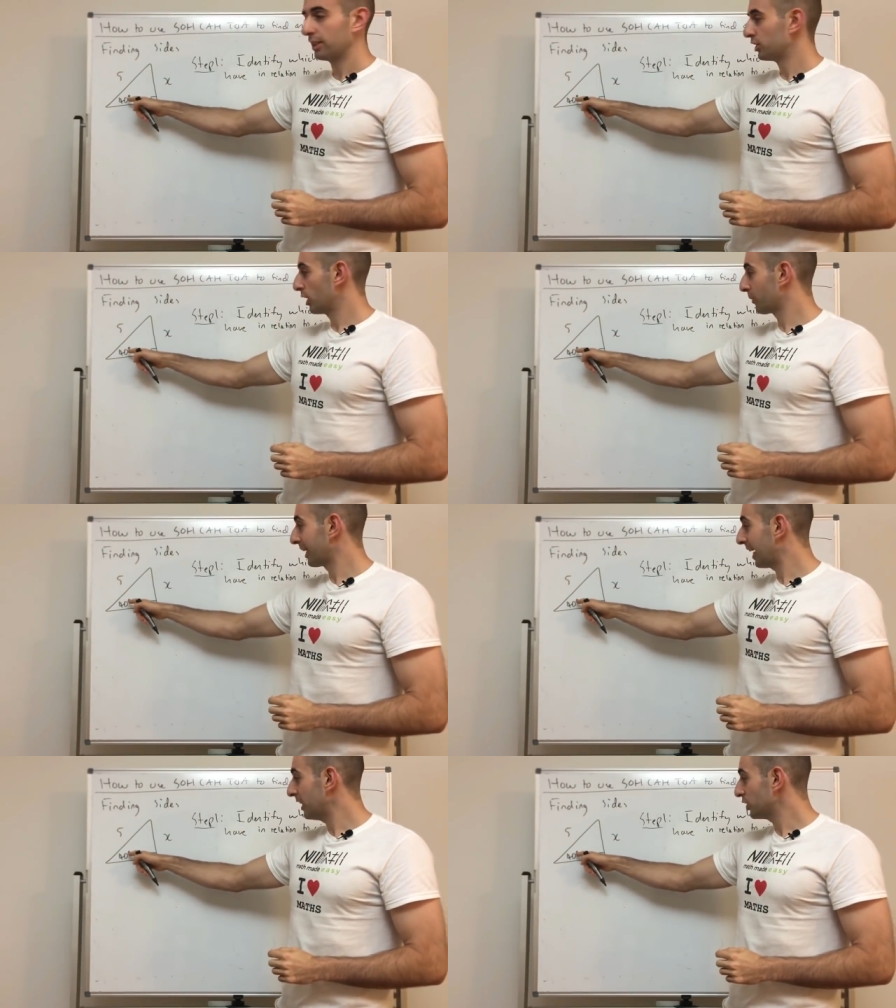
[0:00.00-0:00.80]
So in
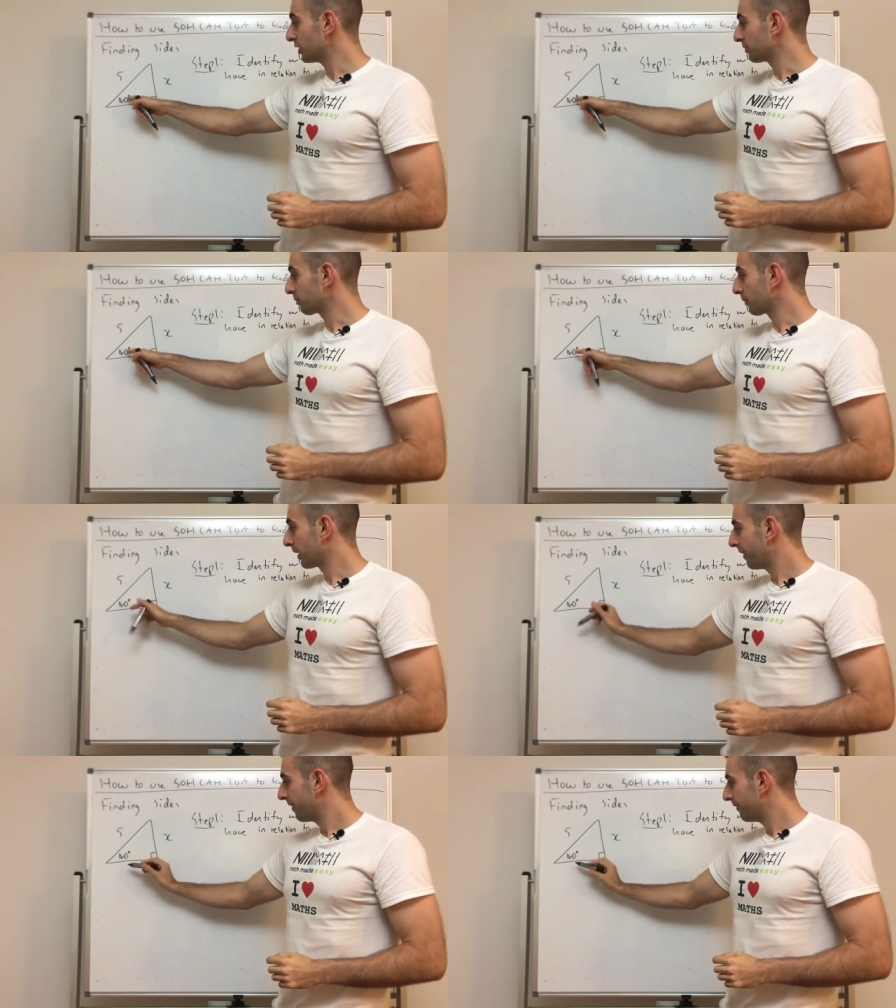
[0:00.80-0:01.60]
relation,
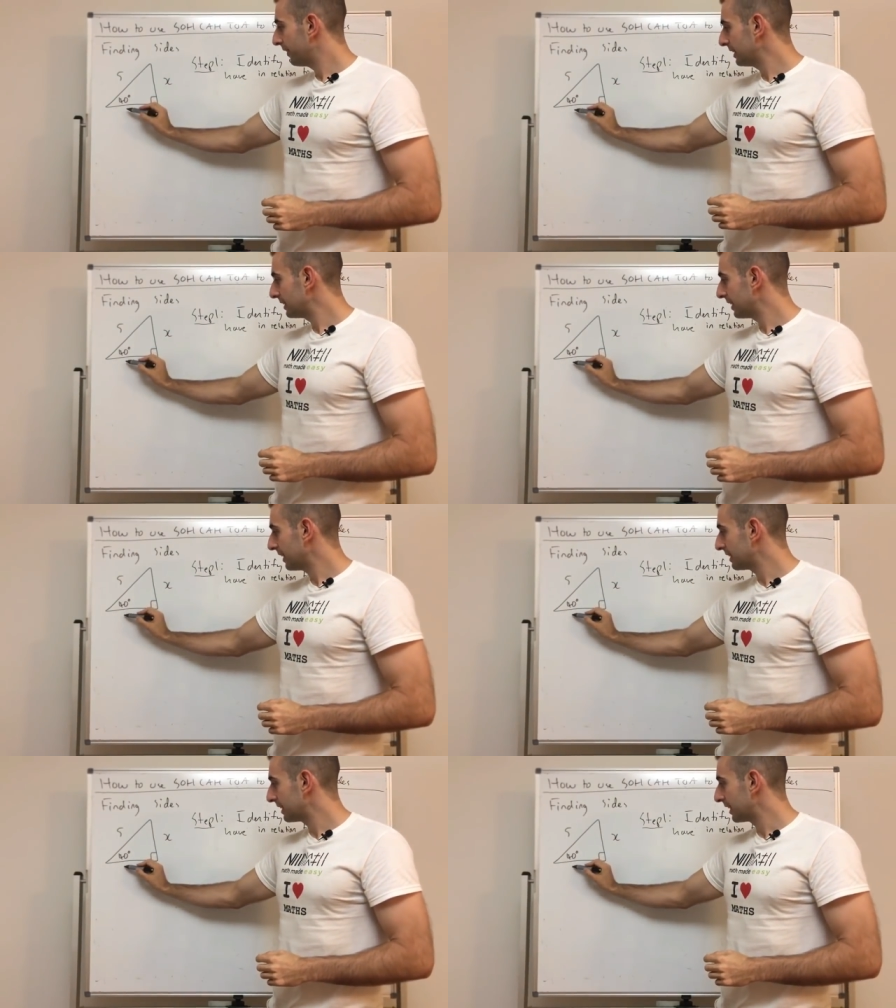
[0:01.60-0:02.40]
this
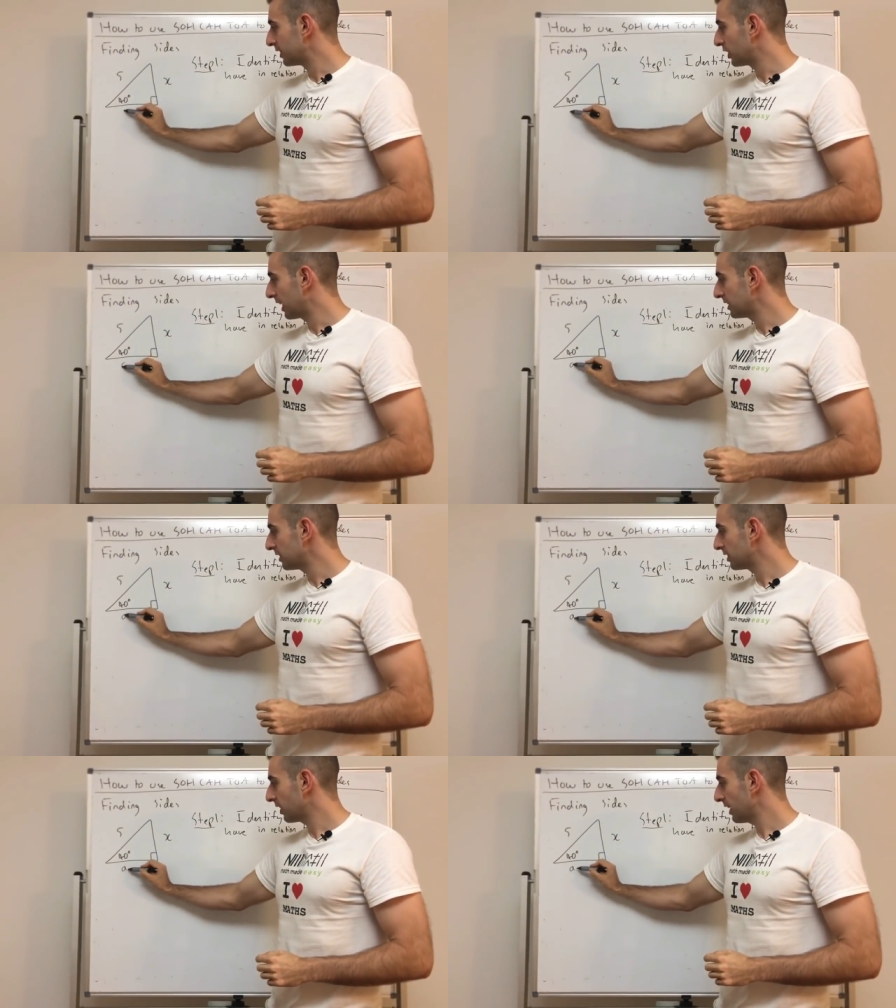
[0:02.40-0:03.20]
is the
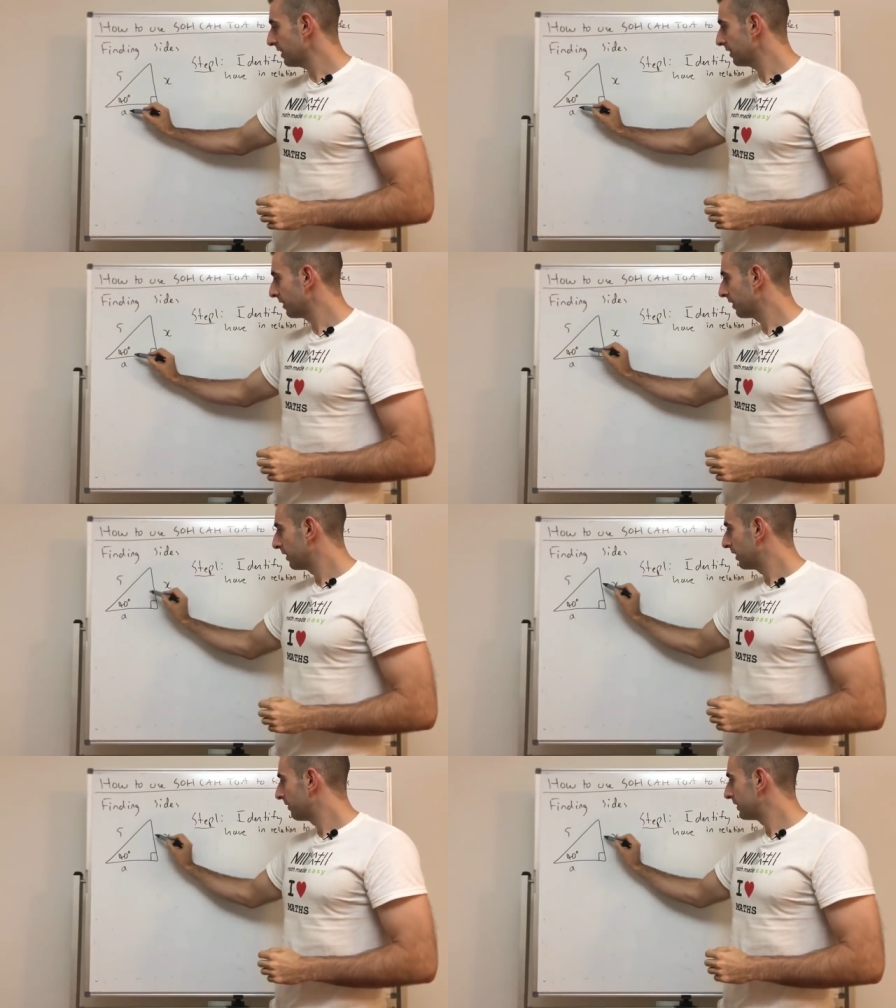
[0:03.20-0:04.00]
adjacent side,
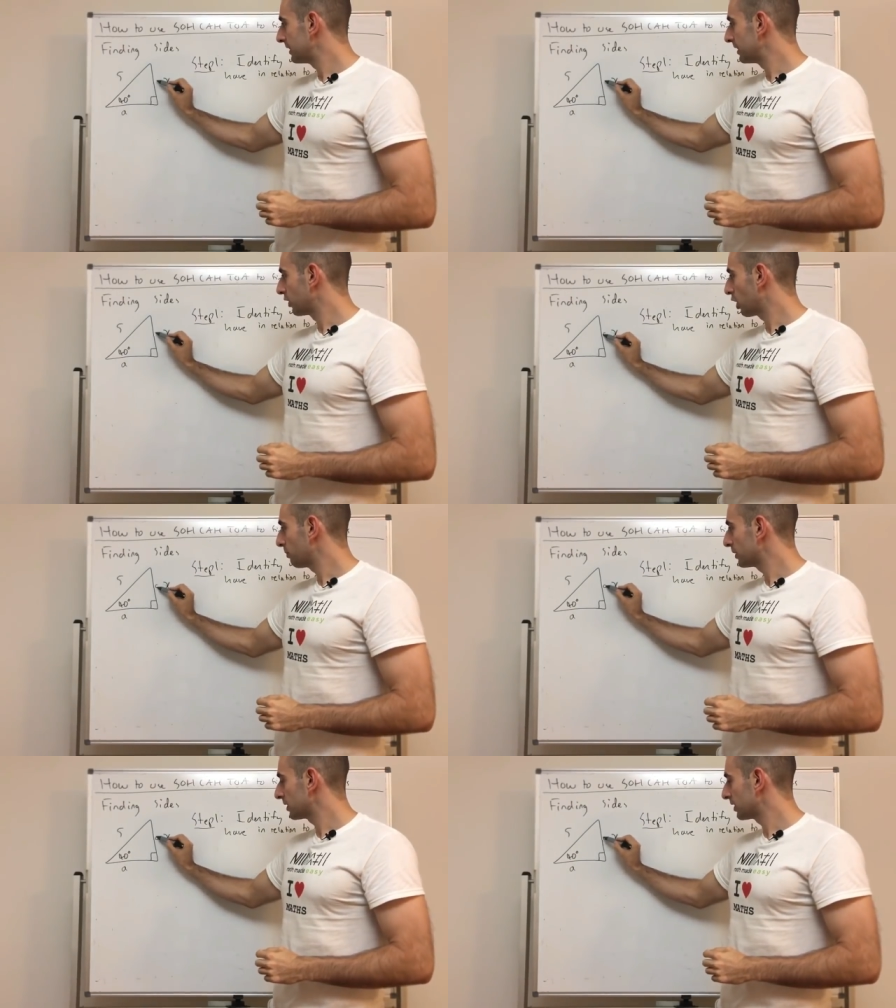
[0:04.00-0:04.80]
this is the
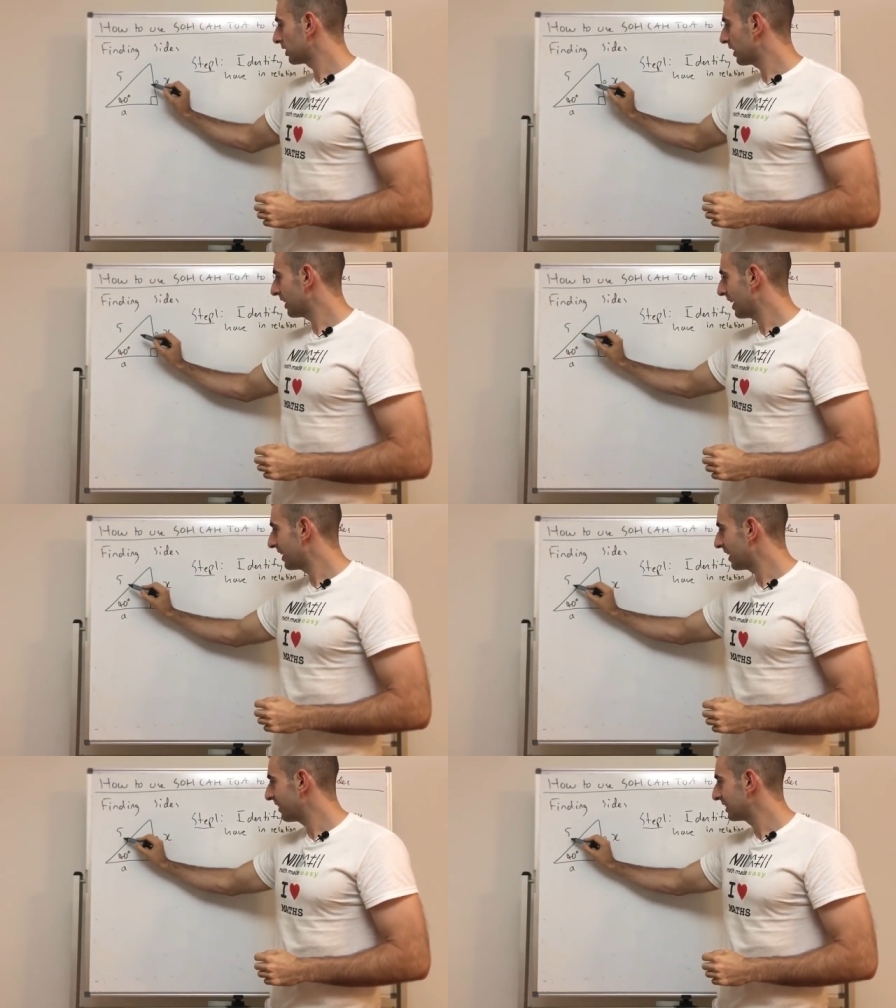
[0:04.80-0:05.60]
opposite side, and
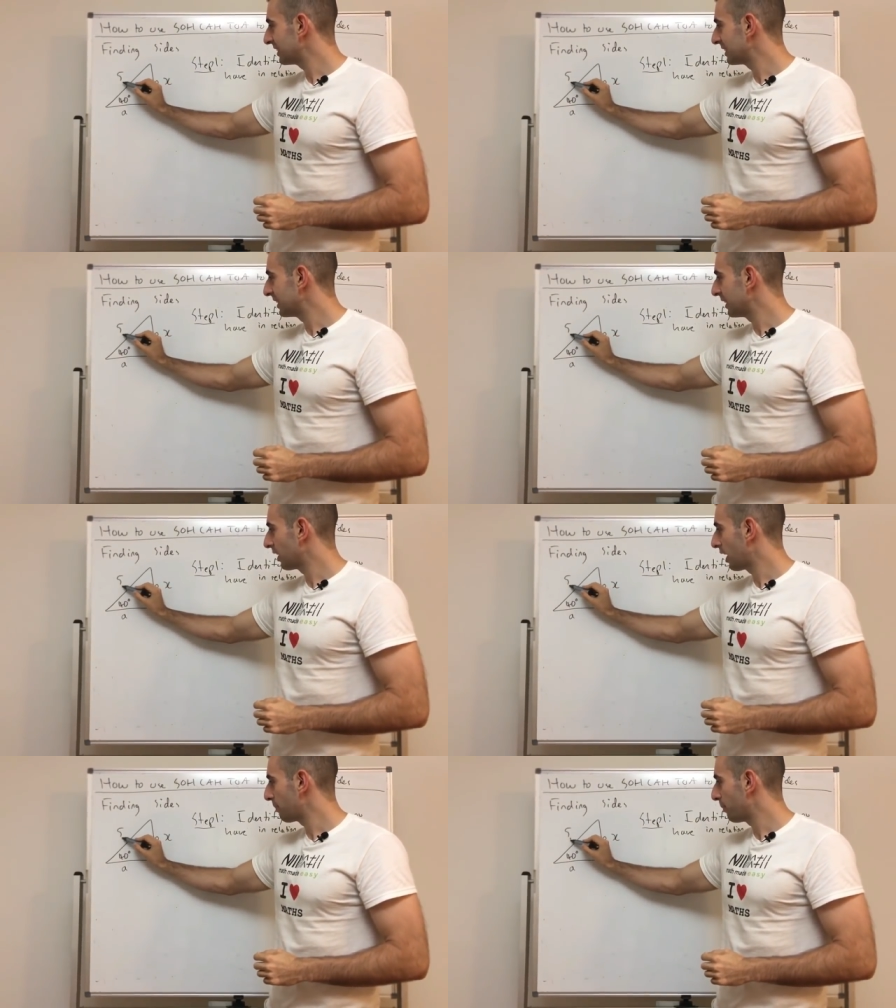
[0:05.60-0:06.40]
then this is the
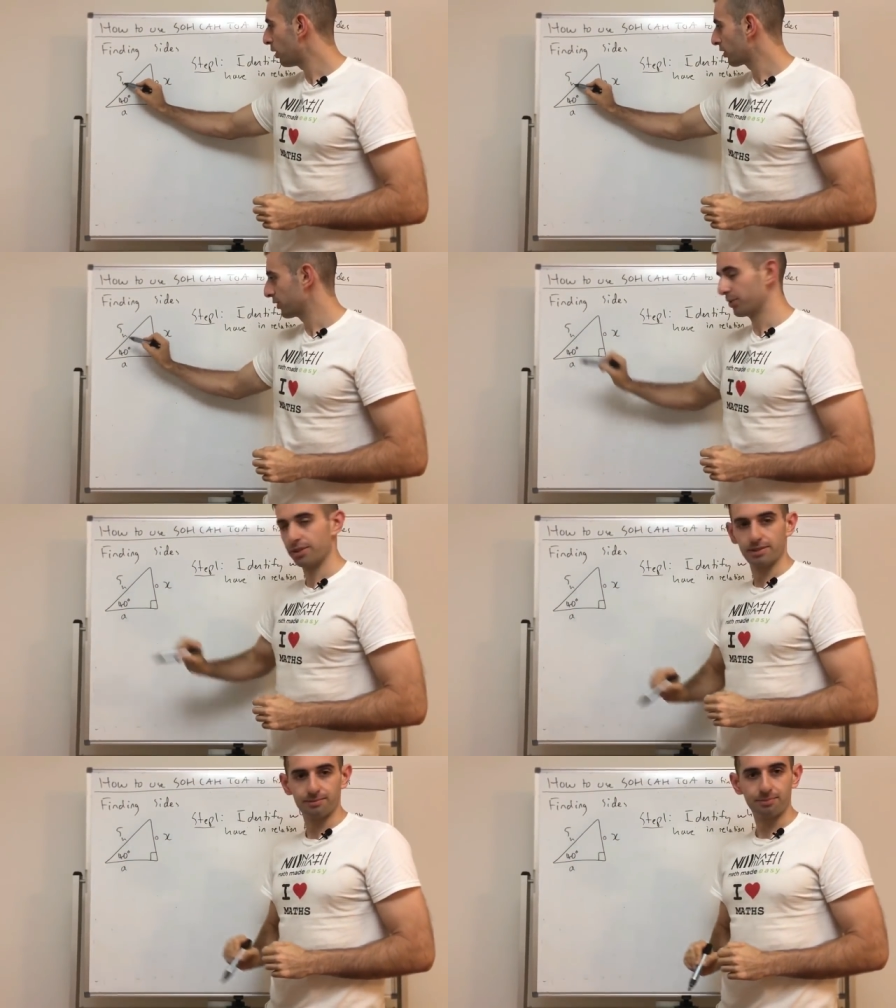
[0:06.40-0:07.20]
hypotenuse.